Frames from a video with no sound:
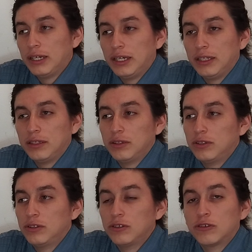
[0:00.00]

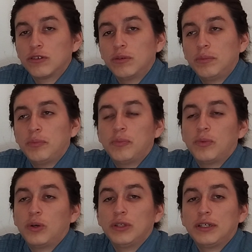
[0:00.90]
and some
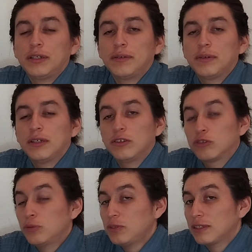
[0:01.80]
other
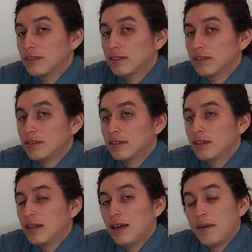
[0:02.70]
substances,
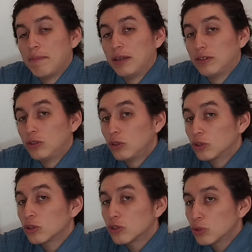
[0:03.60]
but
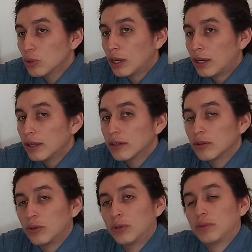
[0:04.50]
not sugar
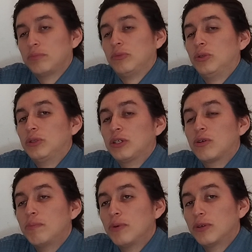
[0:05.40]
or other
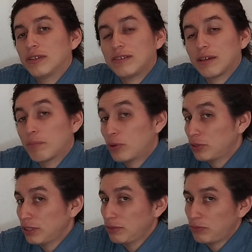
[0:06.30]
components like
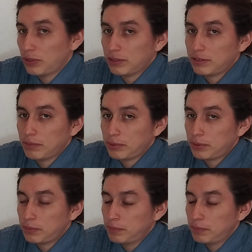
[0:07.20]
protein, for example.